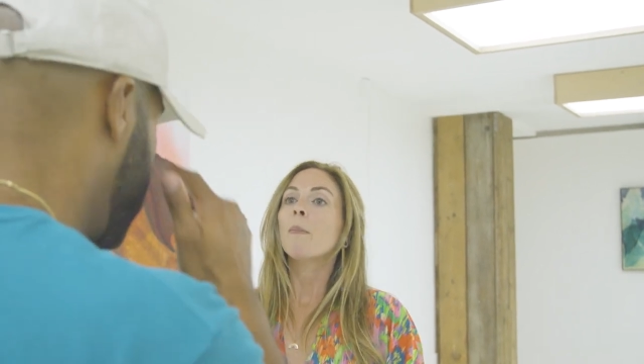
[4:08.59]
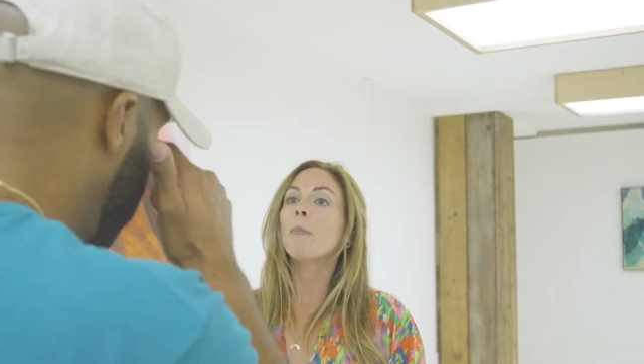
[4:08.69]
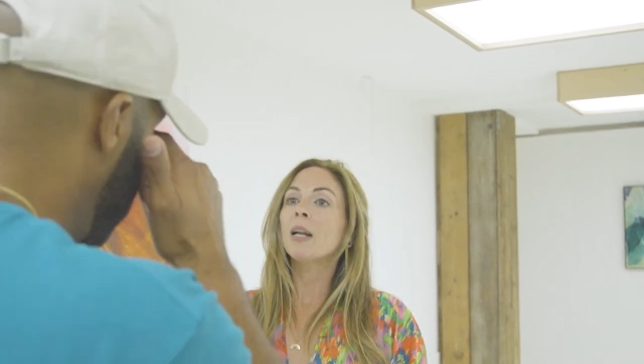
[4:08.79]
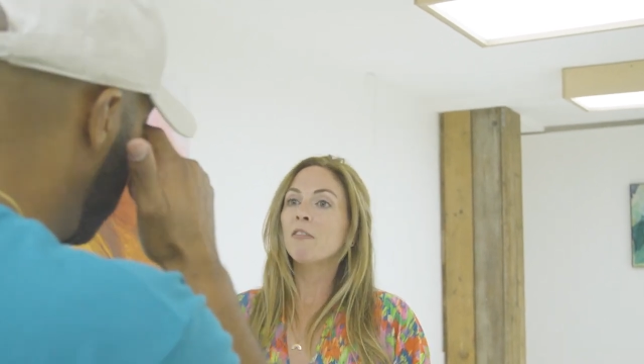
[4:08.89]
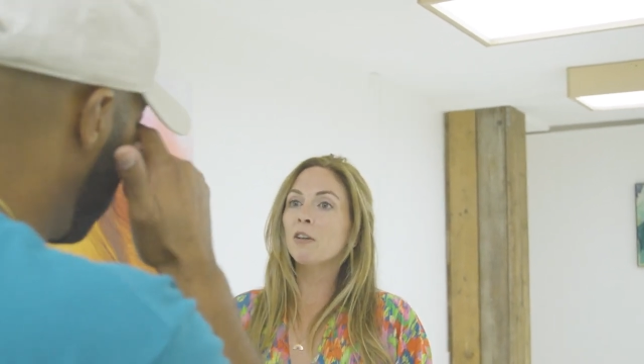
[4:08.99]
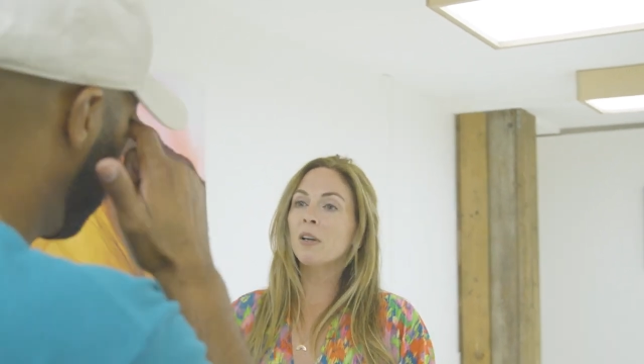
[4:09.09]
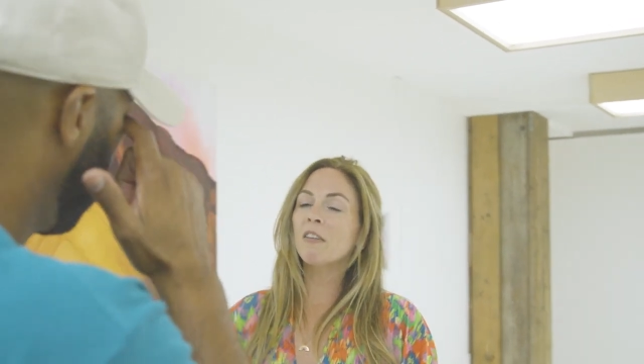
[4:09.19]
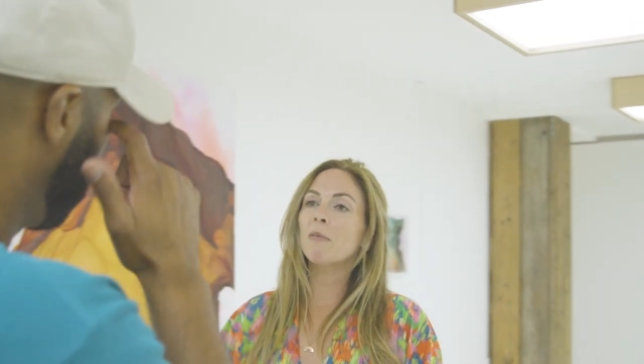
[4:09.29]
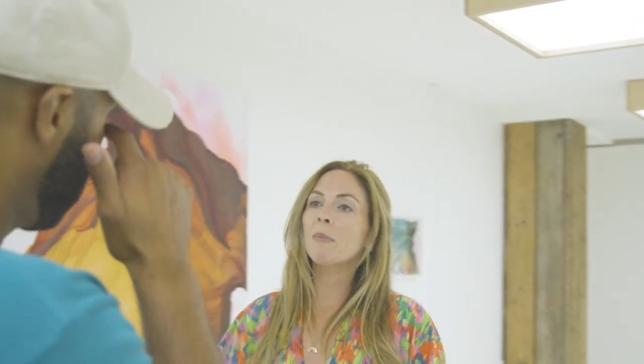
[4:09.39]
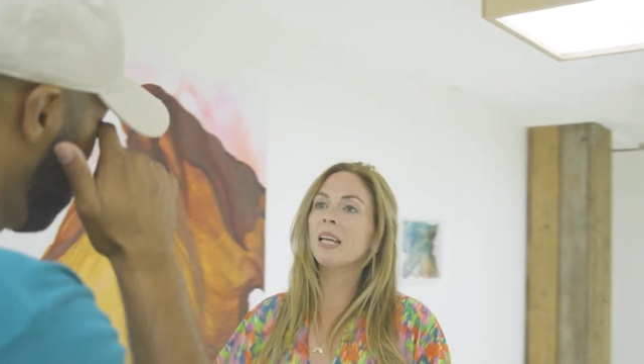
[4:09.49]
But if you
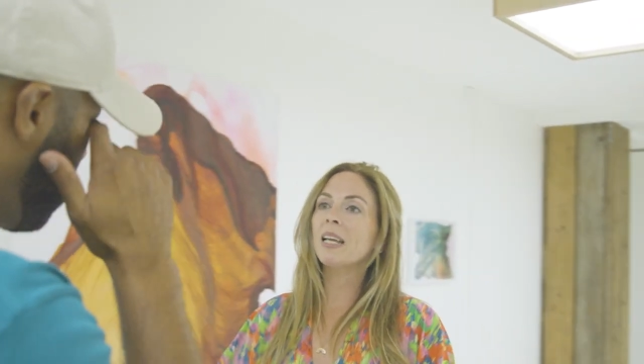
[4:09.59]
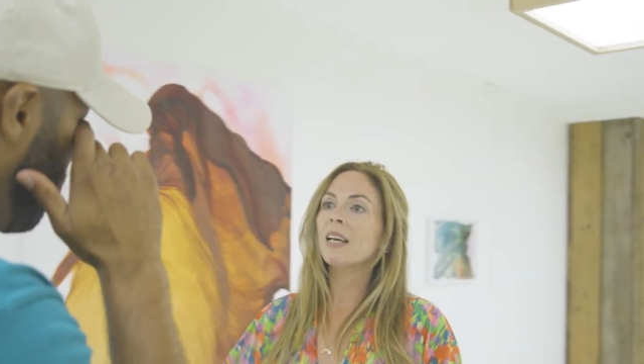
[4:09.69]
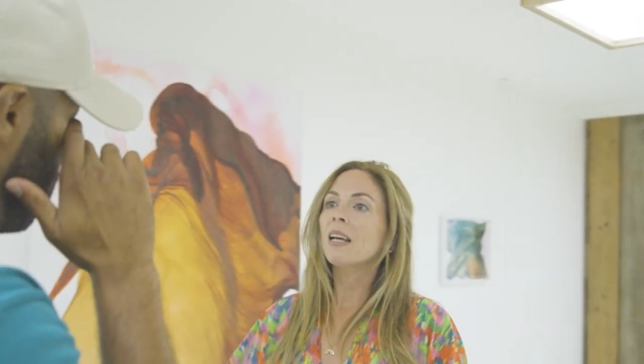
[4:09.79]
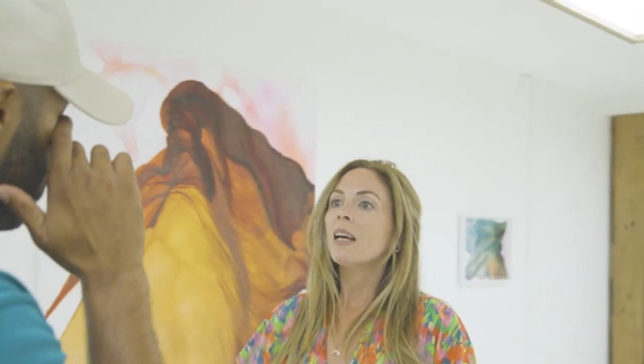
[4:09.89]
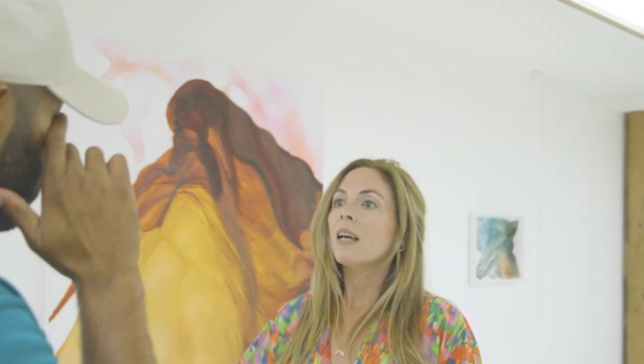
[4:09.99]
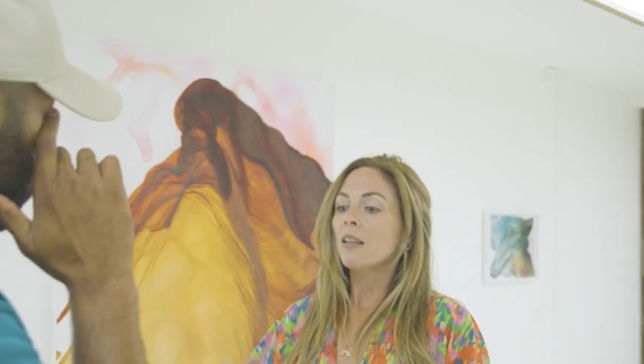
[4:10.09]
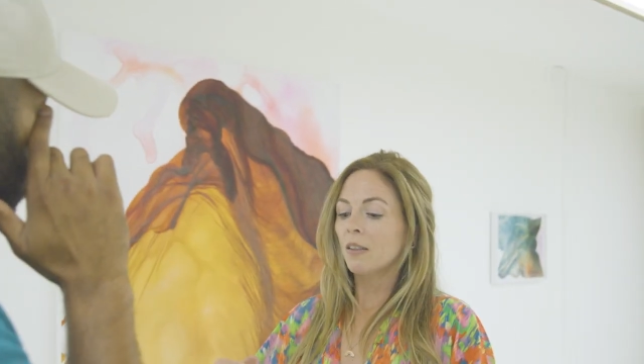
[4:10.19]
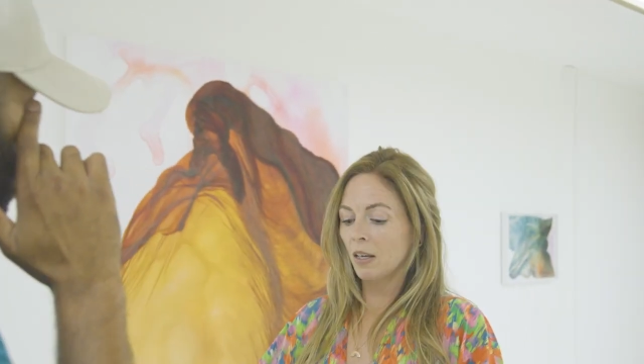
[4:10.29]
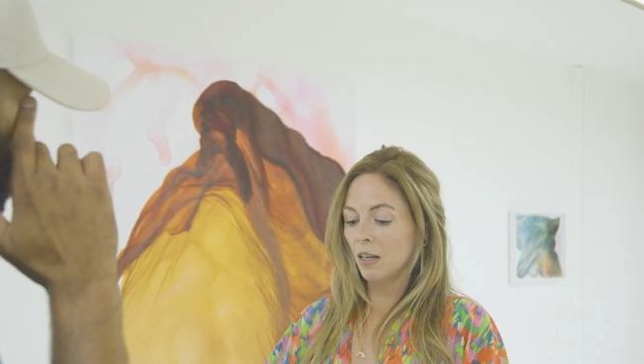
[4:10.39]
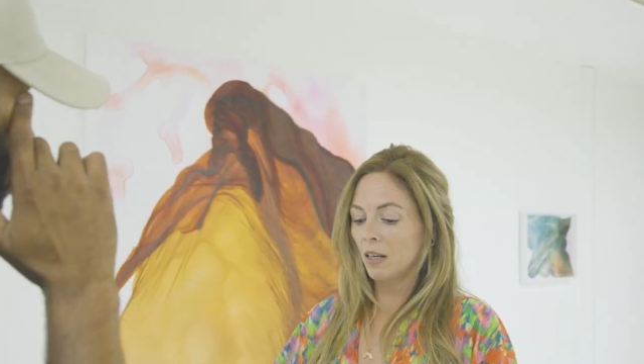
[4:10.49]
give me
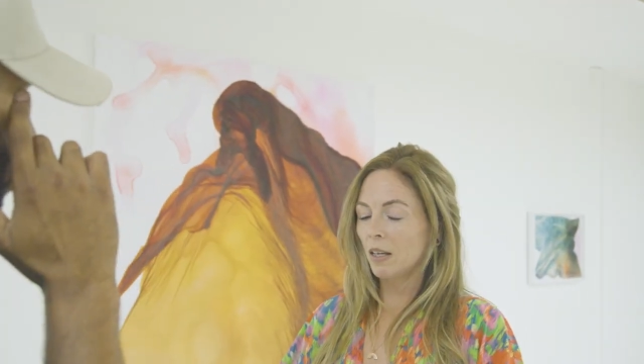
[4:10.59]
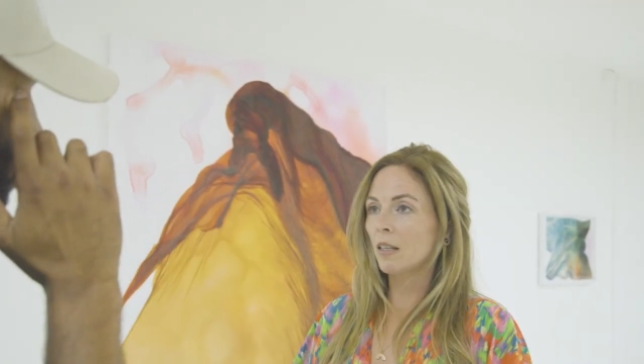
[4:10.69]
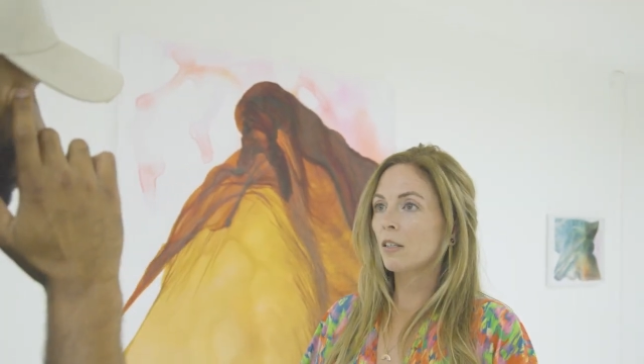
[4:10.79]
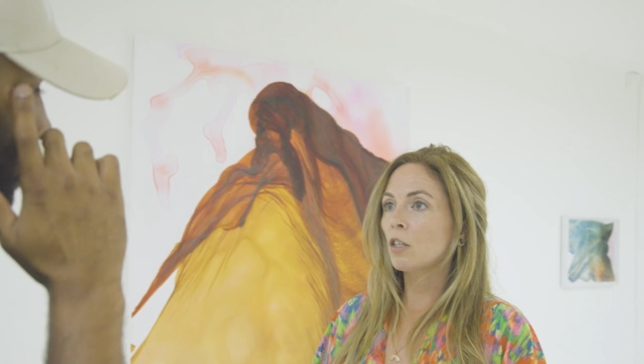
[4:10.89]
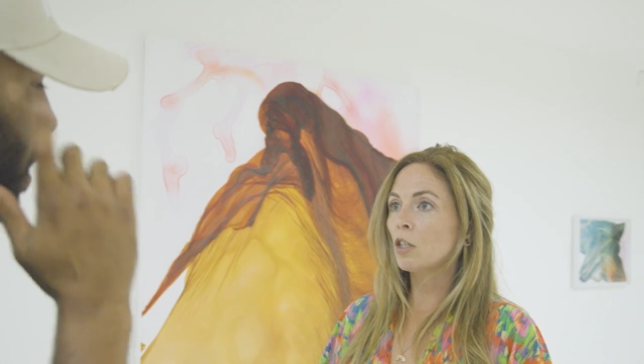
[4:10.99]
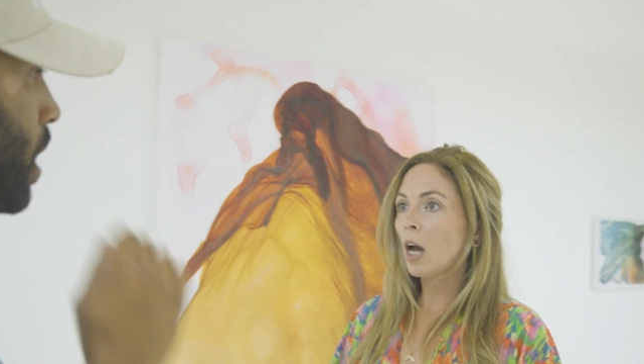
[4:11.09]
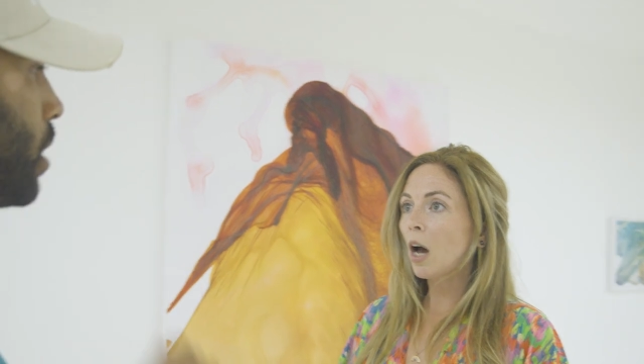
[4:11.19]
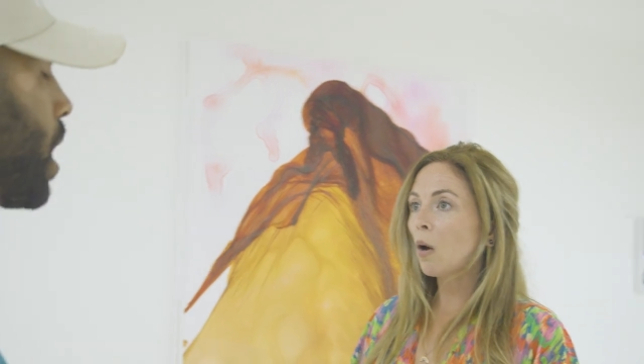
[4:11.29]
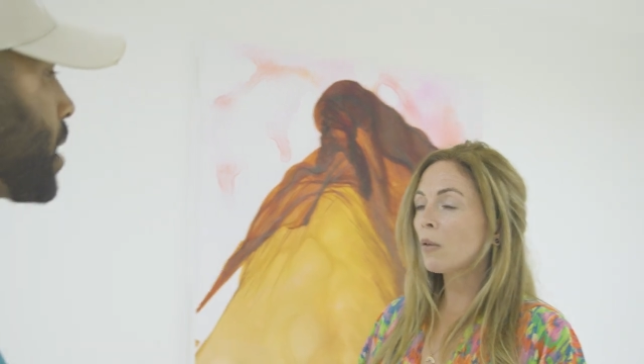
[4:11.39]
the show,